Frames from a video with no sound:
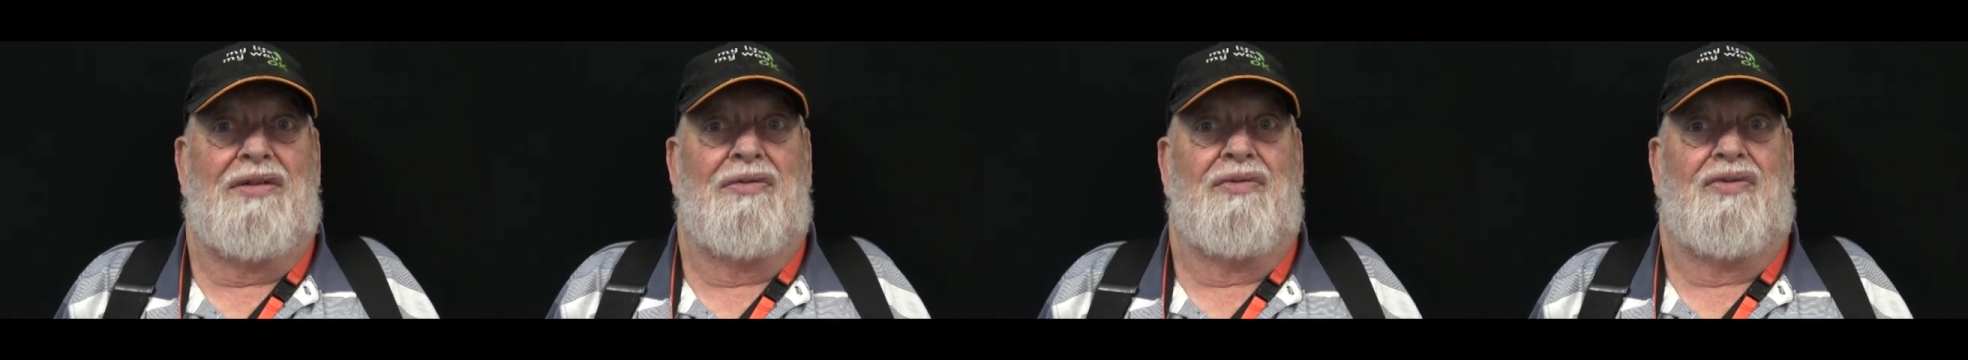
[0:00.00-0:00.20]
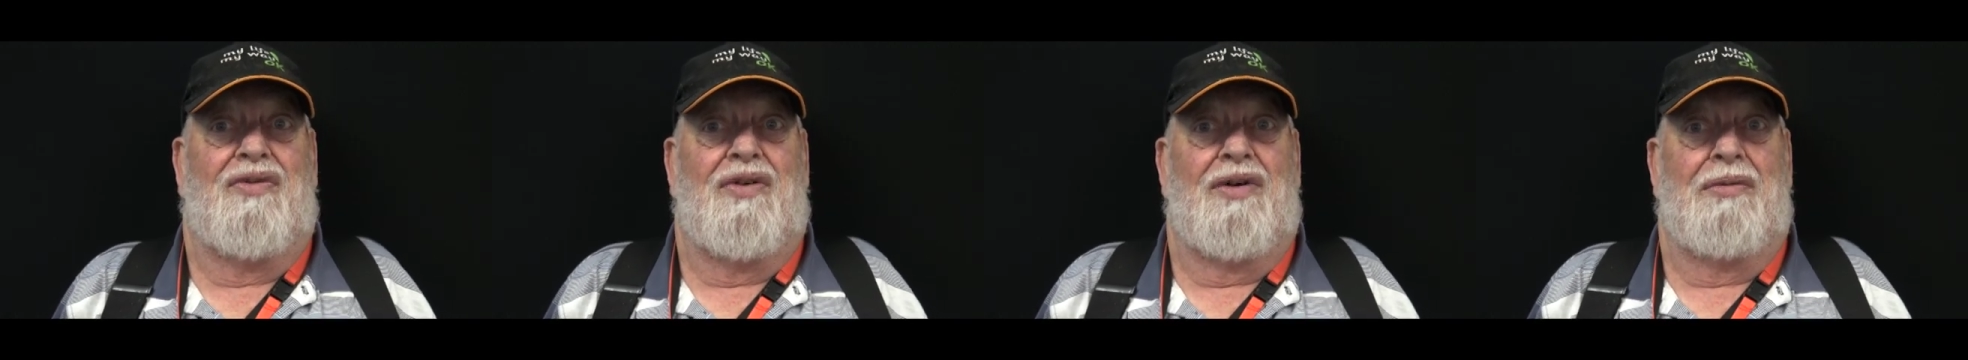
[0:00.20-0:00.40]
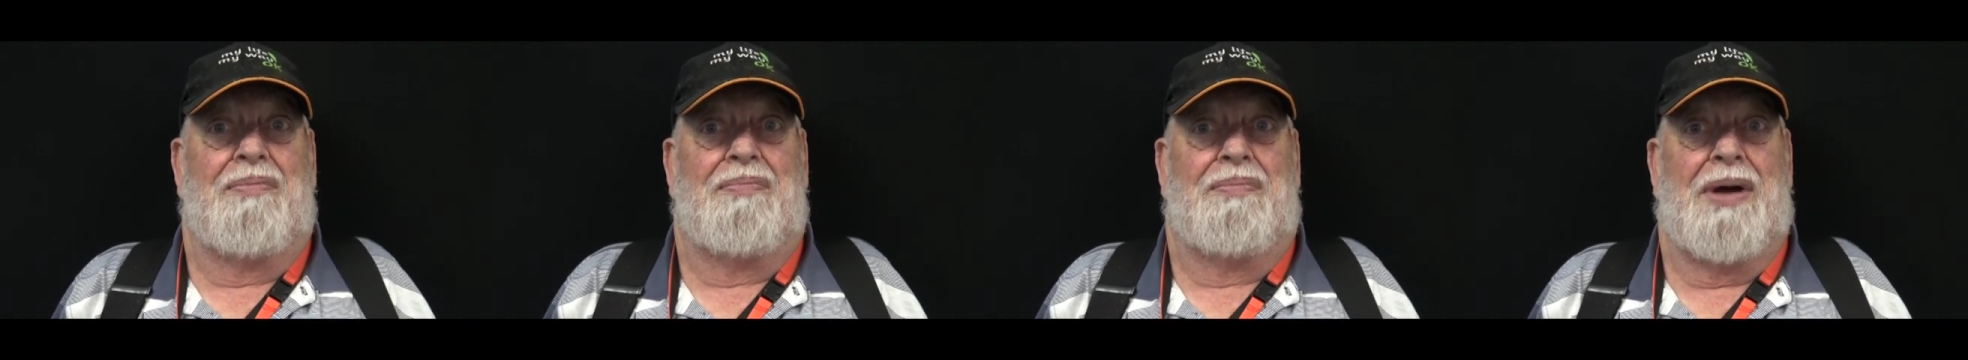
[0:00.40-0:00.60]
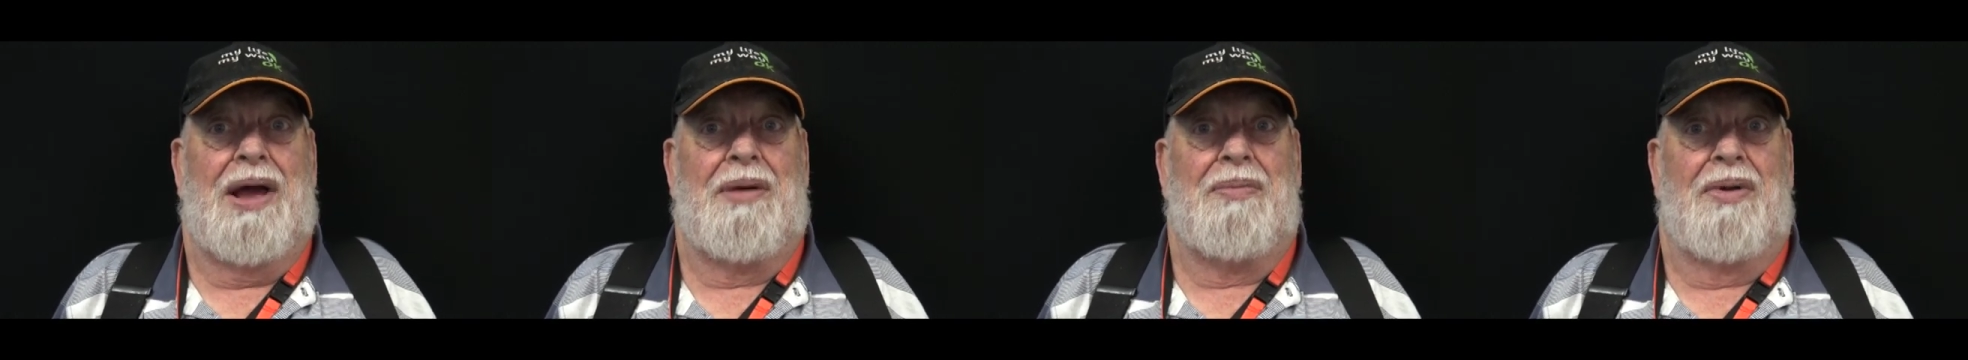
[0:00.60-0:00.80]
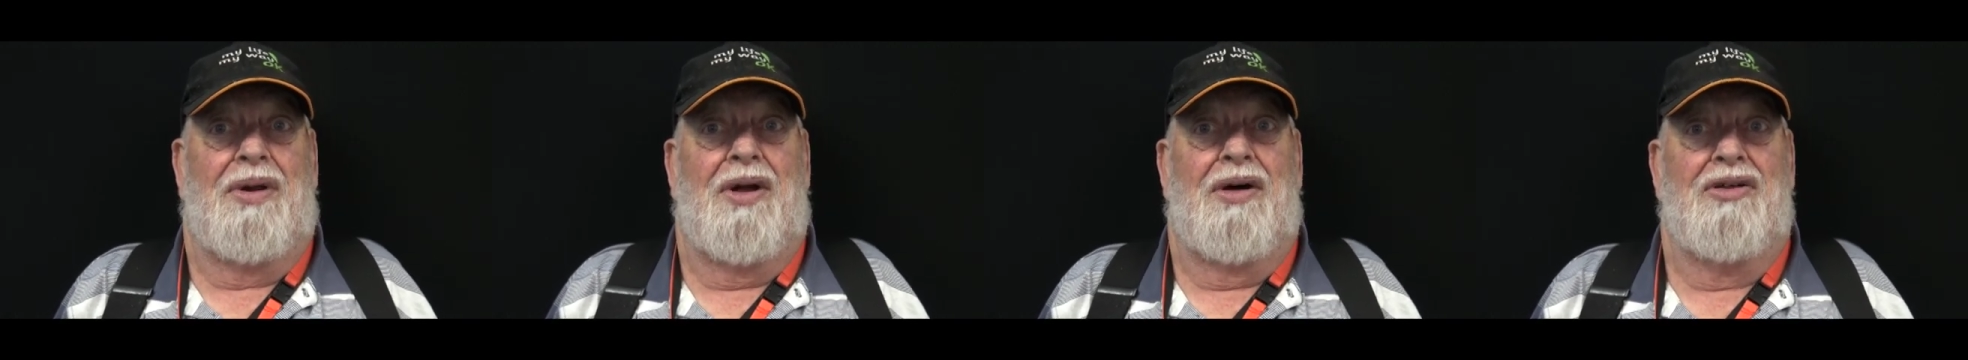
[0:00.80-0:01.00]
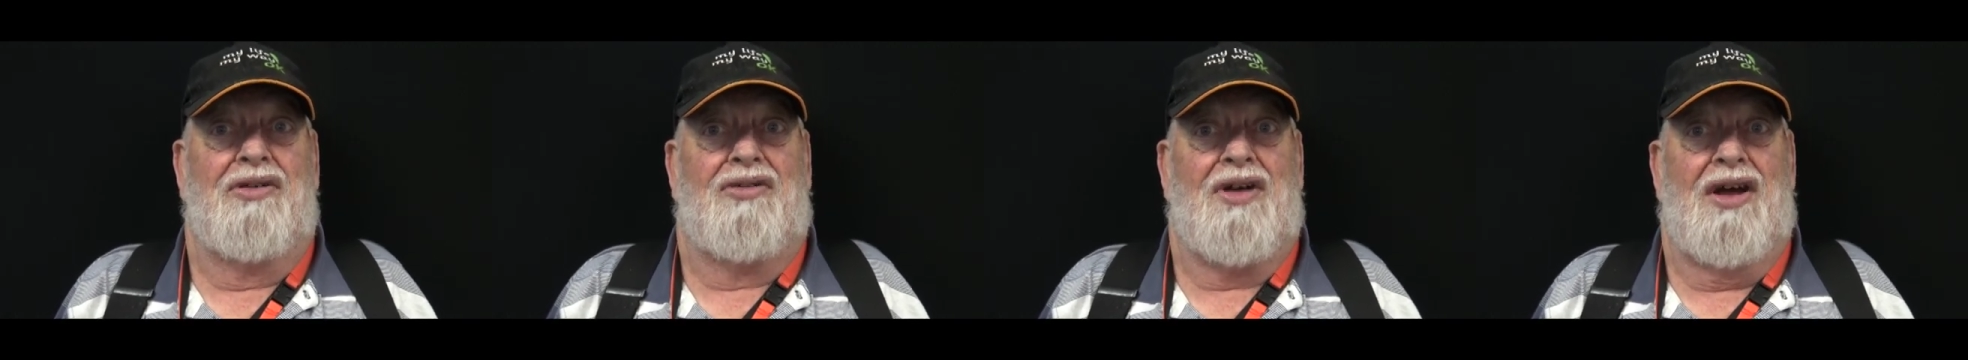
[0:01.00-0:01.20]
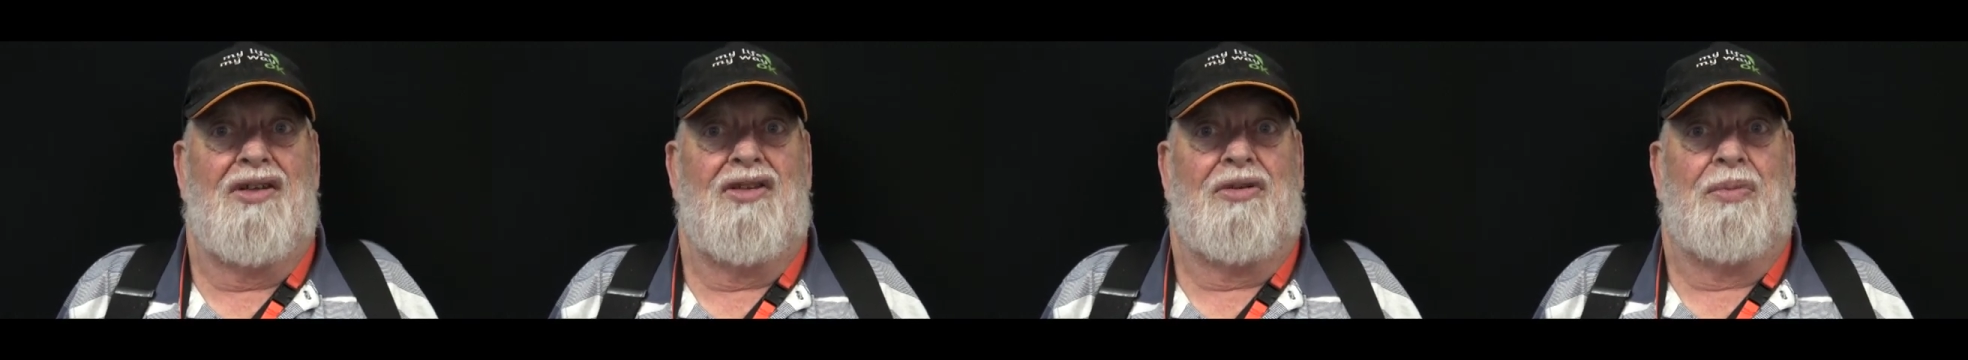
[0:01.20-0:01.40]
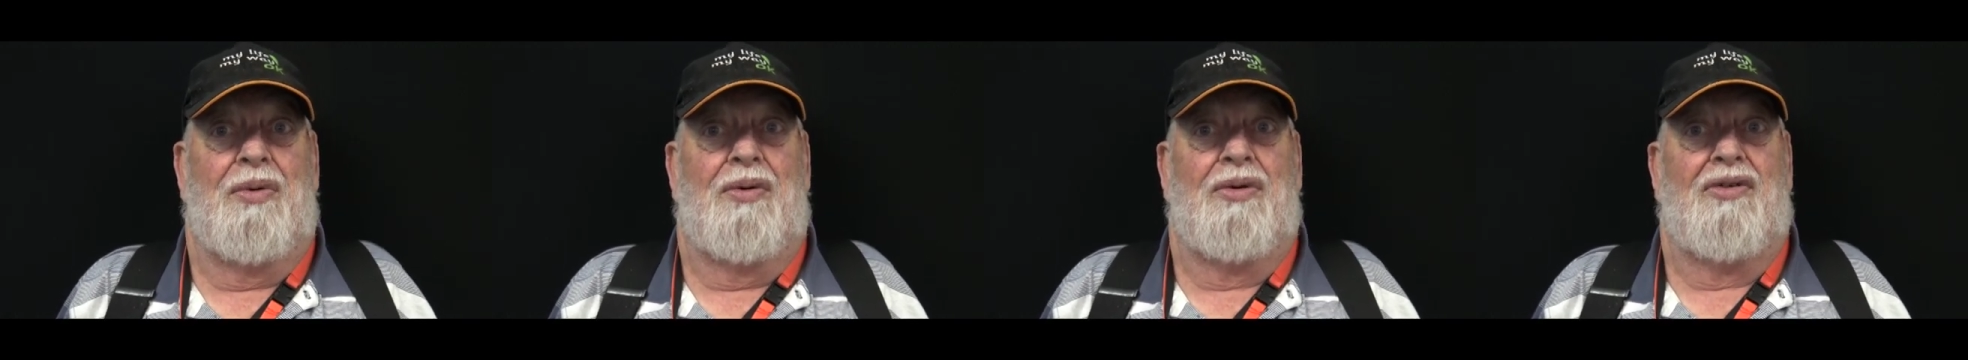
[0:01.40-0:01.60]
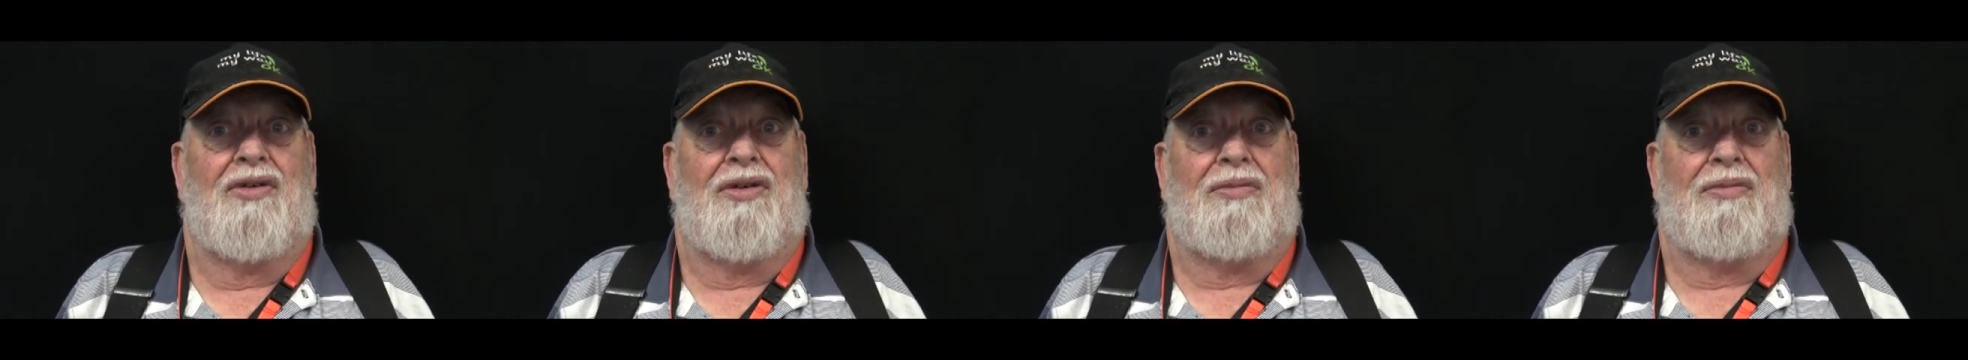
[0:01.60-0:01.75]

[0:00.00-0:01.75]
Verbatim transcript: for people on transport,